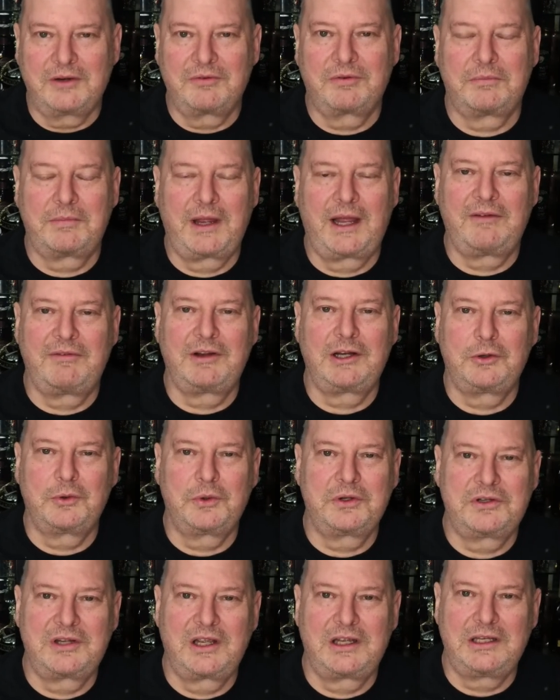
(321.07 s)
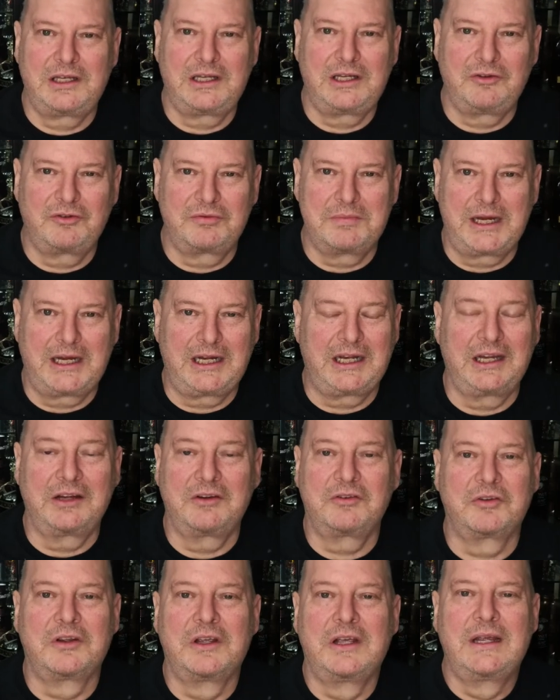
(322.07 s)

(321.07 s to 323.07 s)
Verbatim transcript: from having to attend these meetings,